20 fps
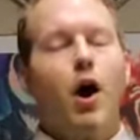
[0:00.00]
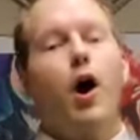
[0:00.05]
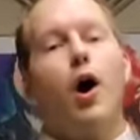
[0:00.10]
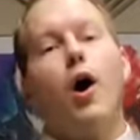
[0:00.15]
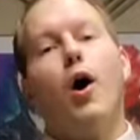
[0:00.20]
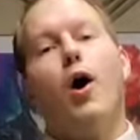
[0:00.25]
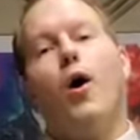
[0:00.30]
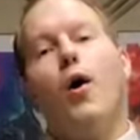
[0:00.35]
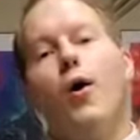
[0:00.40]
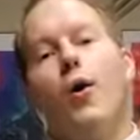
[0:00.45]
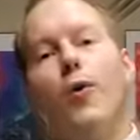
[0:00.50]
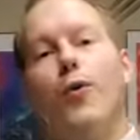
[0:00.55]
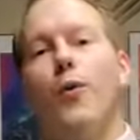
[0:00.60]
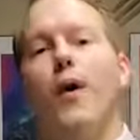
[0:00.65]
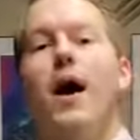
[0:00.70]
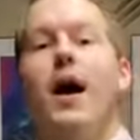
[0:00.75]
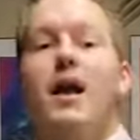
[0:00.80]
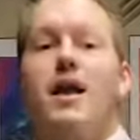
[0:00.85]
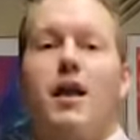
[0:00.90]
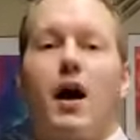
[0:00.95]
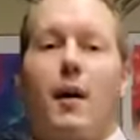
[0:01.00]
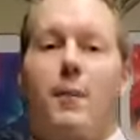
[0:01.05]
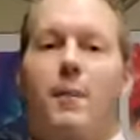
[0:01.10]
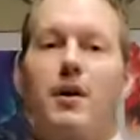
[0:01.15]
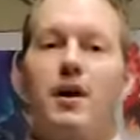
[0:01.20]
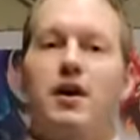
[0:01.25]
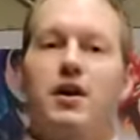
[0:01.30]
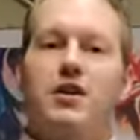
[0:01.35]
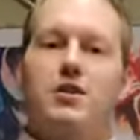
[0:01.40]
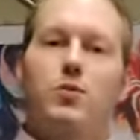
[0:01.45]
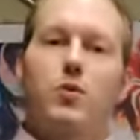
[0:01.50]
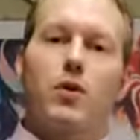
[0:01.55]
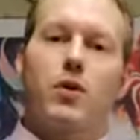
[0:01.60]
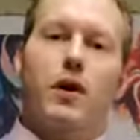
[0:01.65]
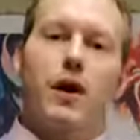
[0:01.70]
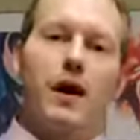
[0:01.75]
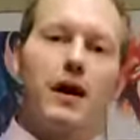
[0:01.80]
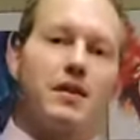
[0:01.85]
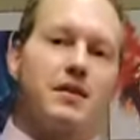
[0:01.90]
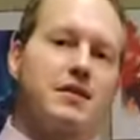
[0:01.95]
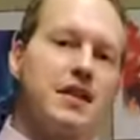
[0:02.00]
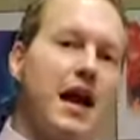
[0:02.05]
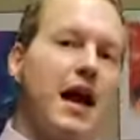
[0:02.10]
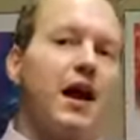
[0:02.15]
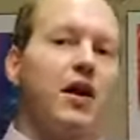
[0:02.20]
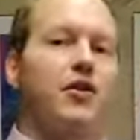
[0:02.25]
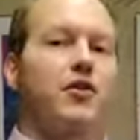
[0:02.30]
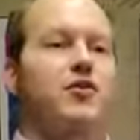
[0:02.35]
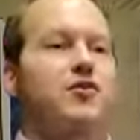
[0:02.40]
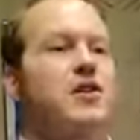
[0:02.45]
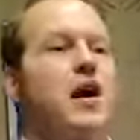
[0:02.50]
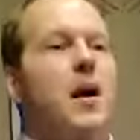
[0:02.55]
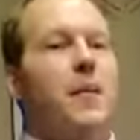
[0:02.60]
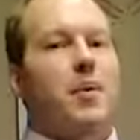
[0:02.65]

Oh, not because we're attackers,